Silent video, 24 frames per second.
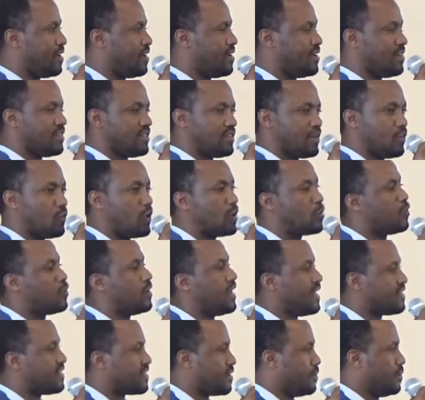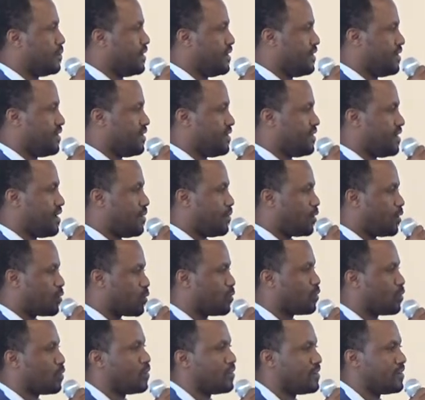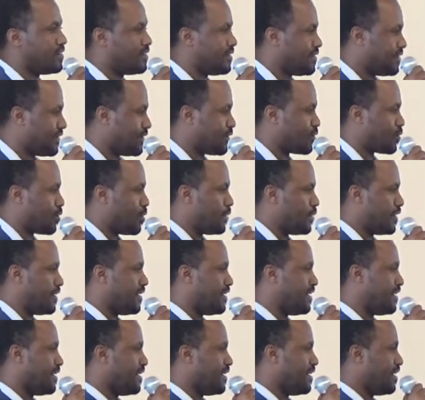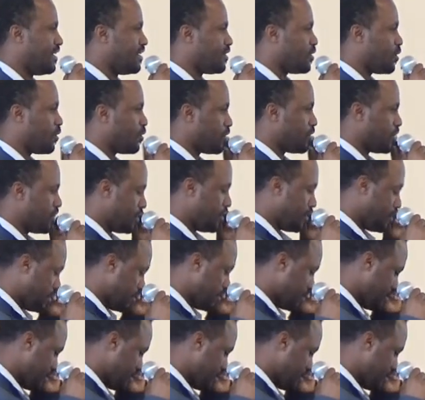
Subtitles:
someone will ask me about ontology. This is common. So, you know,